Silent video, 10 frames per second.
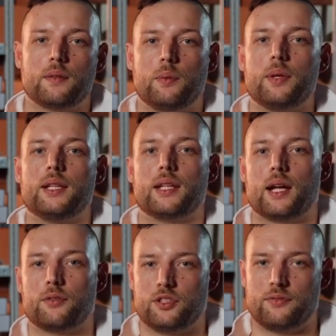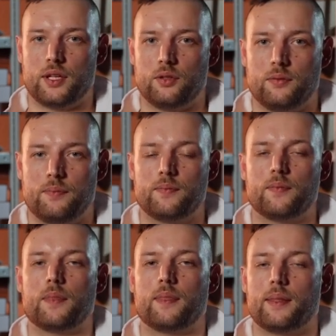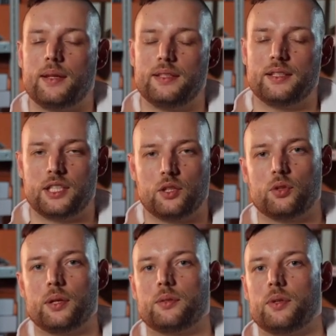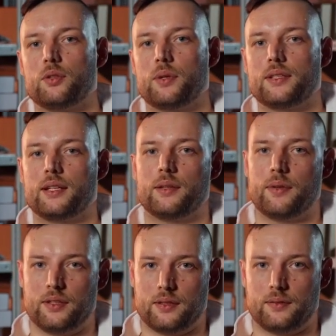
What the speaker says: we need the average value. This is kilograms per square centimeter.